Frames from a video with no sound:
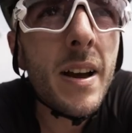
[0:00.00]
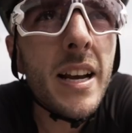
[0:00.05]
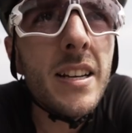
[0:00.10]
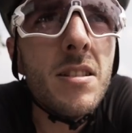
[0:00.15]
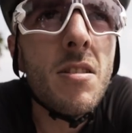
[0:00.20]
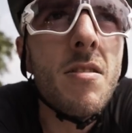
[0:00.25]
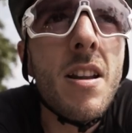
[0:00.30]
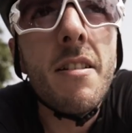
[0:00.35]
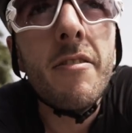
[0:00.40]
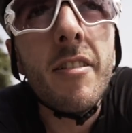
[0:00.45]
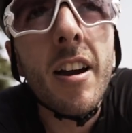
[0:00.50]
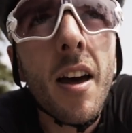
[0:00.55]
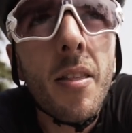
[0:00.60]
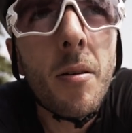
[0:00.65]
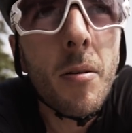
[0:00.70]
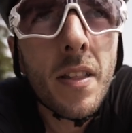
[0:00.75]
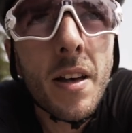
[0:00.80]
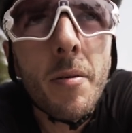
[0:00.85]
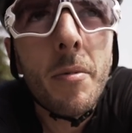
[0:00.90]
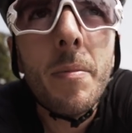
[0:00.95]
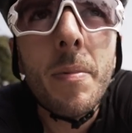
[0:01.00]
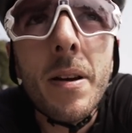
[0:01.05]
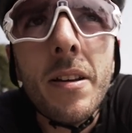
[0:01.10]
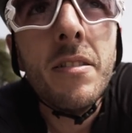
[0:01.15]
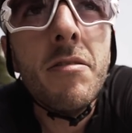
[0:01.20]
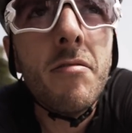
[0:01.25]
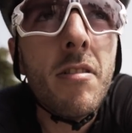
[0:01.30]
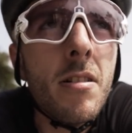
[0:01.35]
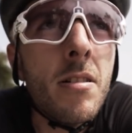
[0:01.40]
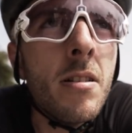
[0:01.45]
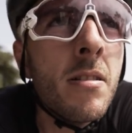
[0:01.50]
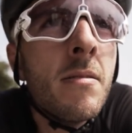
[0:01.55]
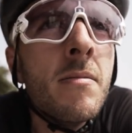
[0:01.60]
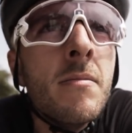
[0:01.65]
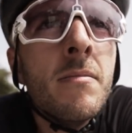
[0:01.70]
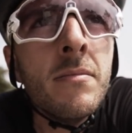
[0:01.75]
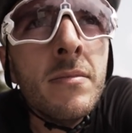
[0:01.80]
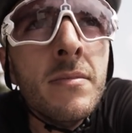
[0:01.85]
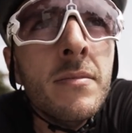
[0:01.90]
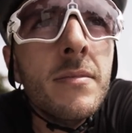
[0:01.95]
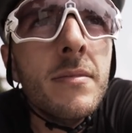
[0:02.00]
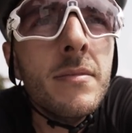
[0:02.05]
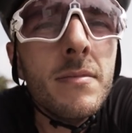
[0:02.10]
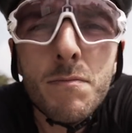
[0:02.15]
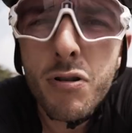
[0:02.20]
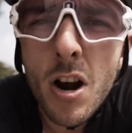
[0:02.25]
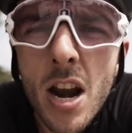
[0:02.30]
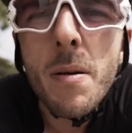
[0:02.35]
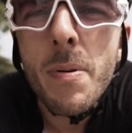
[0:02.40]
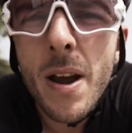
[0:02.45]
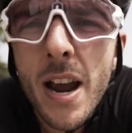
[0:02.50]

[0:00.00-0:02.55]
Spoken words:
based on every other one that we've been through. Pretty